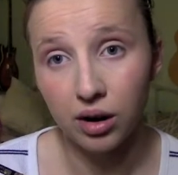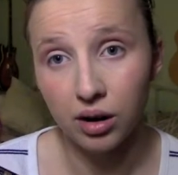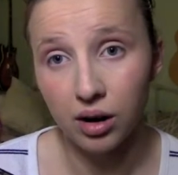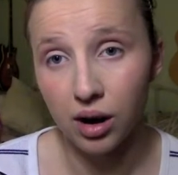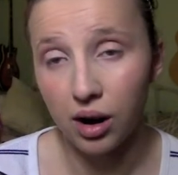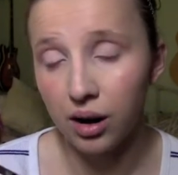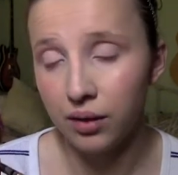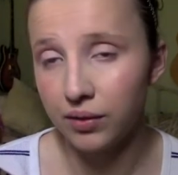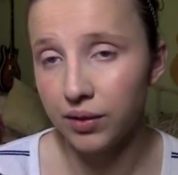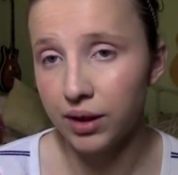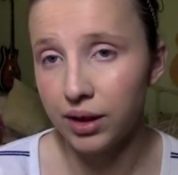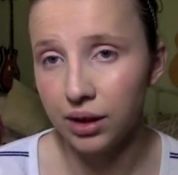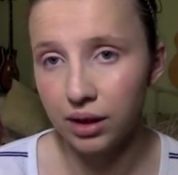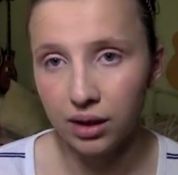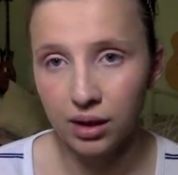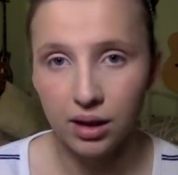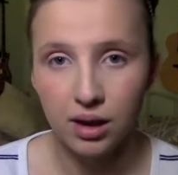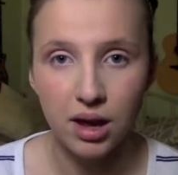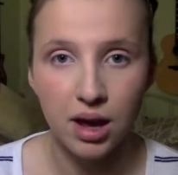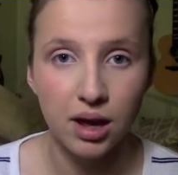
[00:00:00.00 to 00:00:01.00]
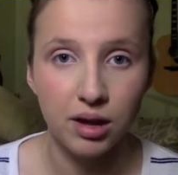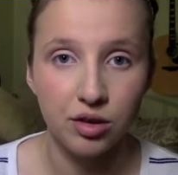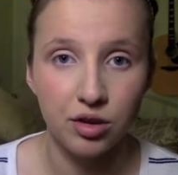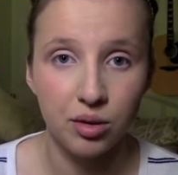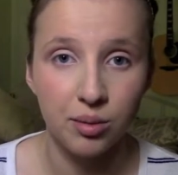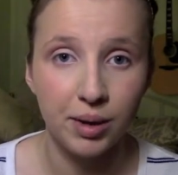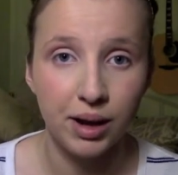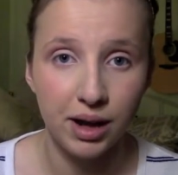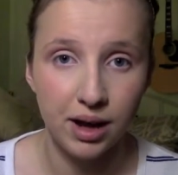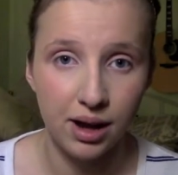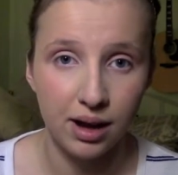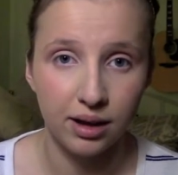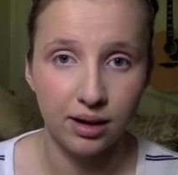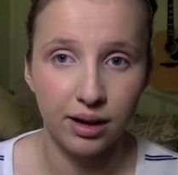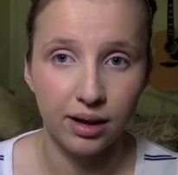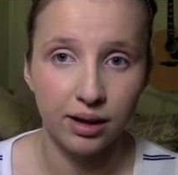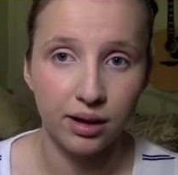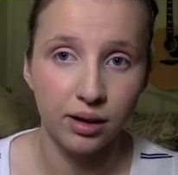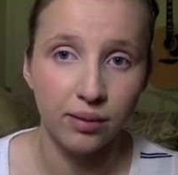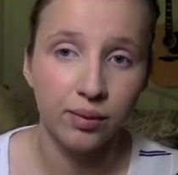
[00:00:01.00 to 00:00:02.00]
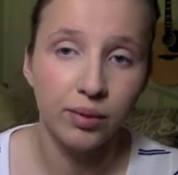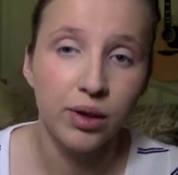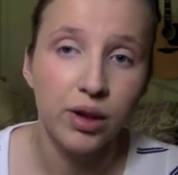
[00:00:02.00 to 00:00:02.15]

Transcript: Coffee and do my eyeliner.